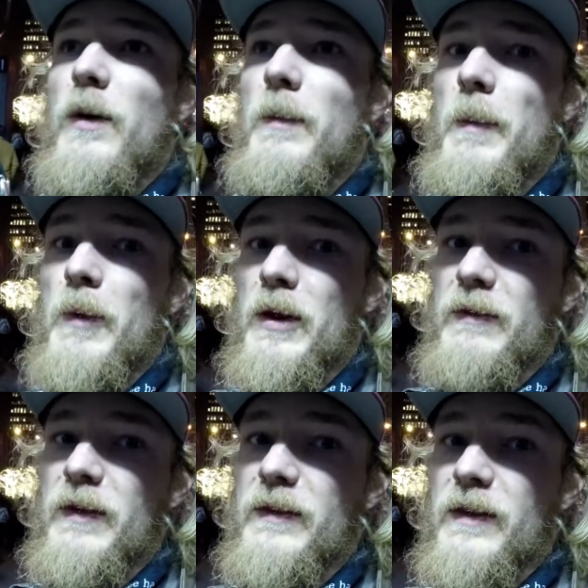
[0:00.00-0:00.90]
Remember that
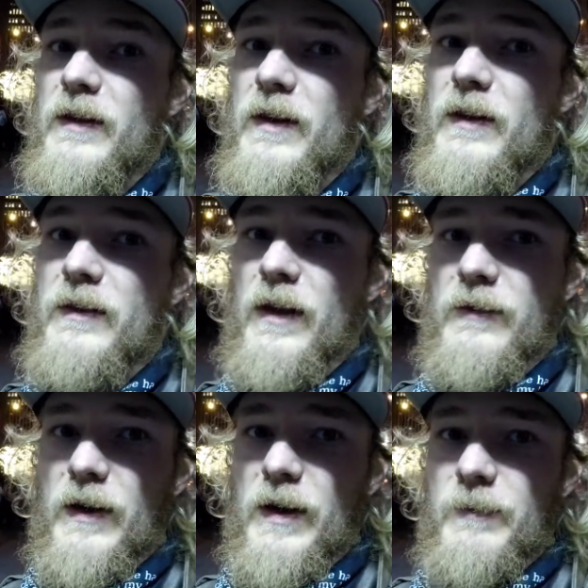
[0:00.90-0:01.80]
creativity is not
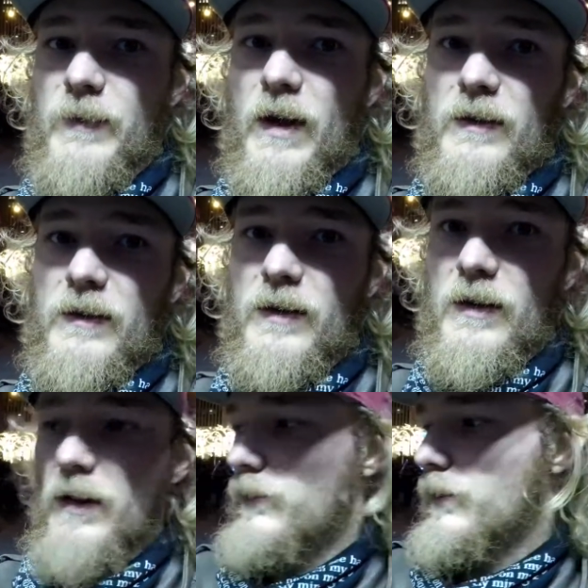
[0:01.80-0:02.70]
funny, and see you in
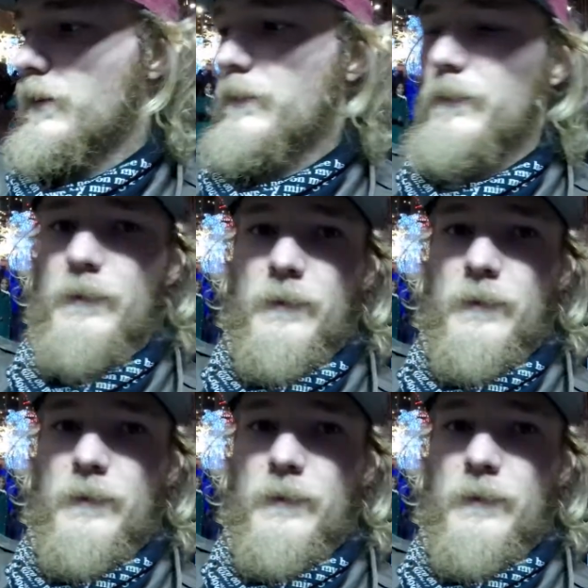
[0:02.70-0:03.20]
the next one.